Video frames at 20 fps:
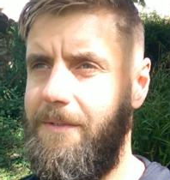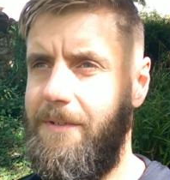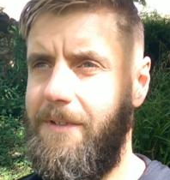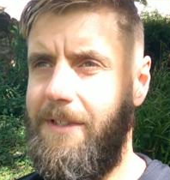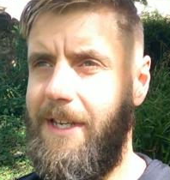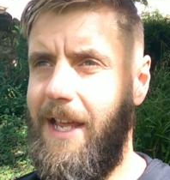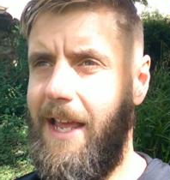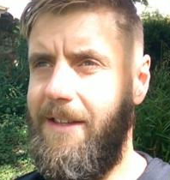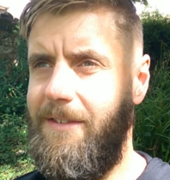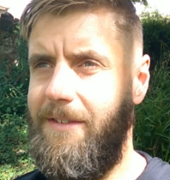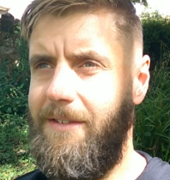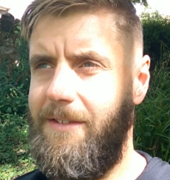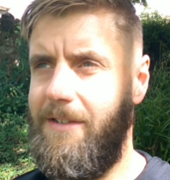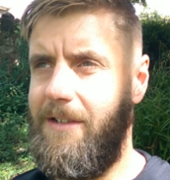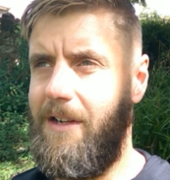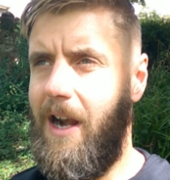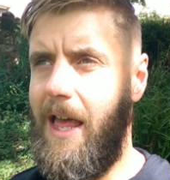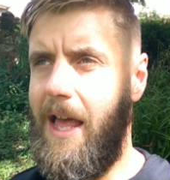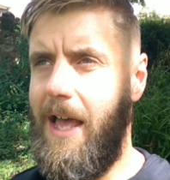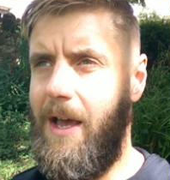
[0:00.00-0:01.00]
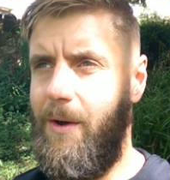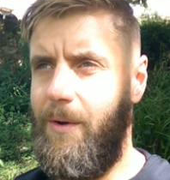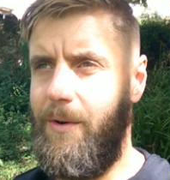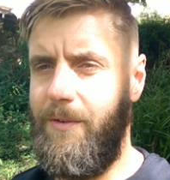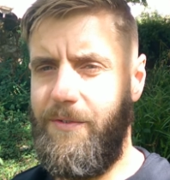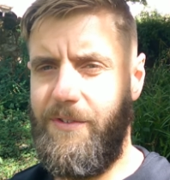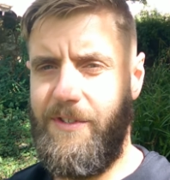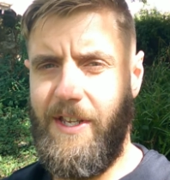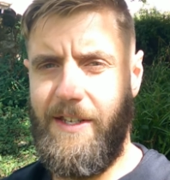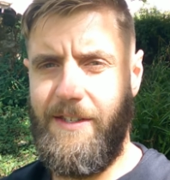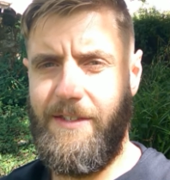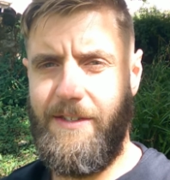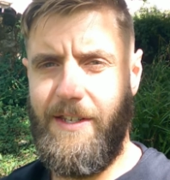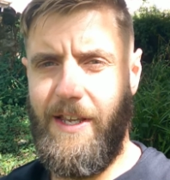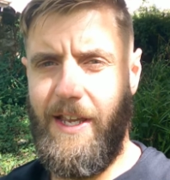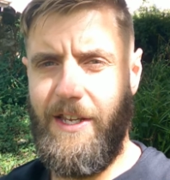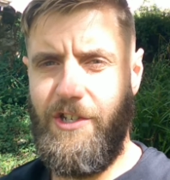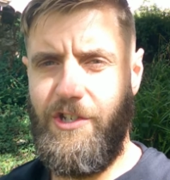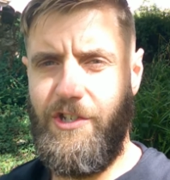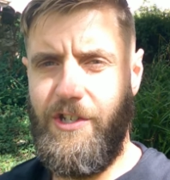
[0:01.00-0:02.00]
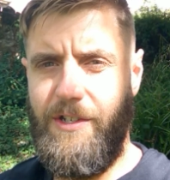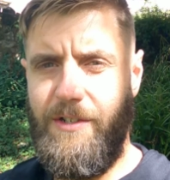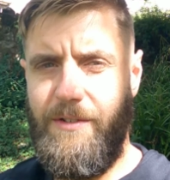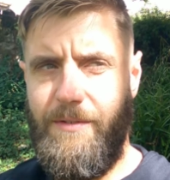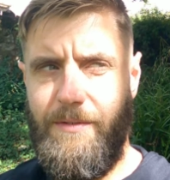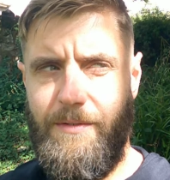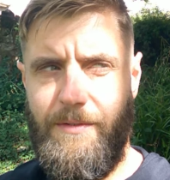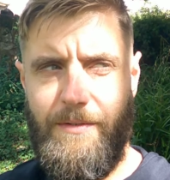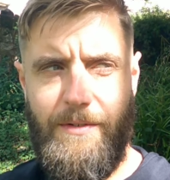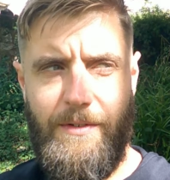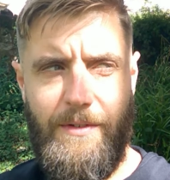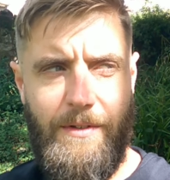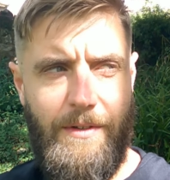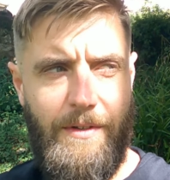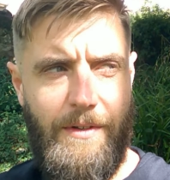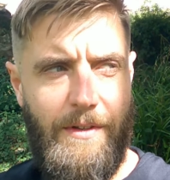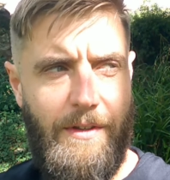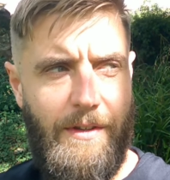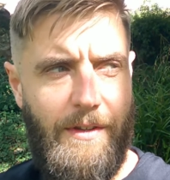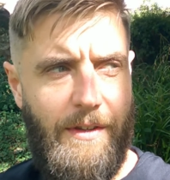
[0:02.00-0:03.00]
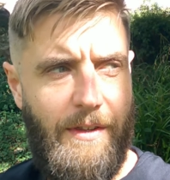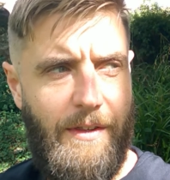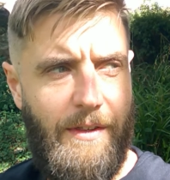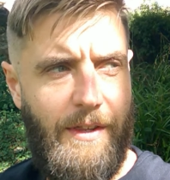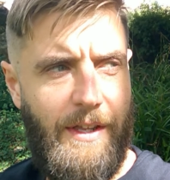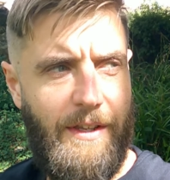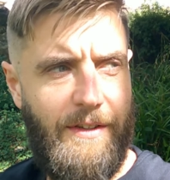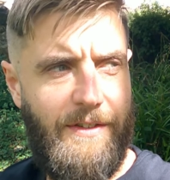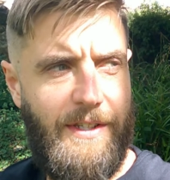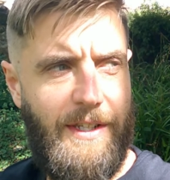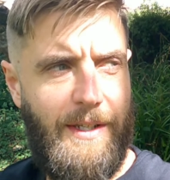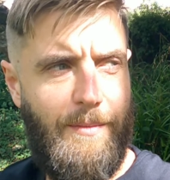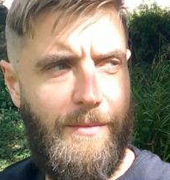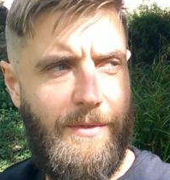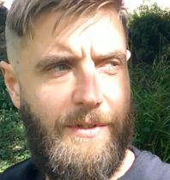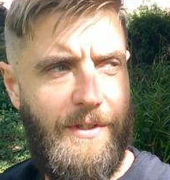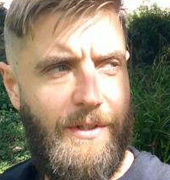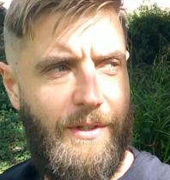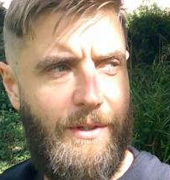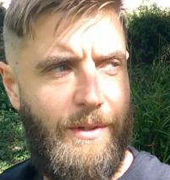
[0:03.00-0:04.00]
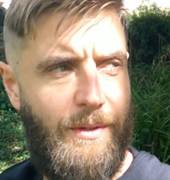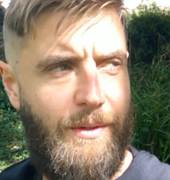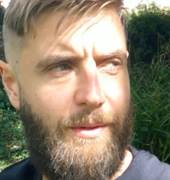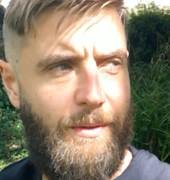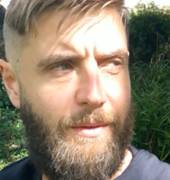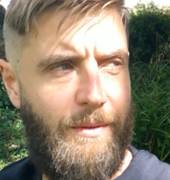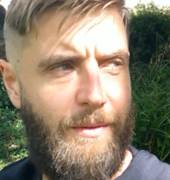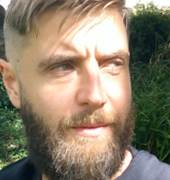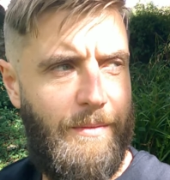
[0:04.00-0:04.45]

dense cloud of sensation that seems to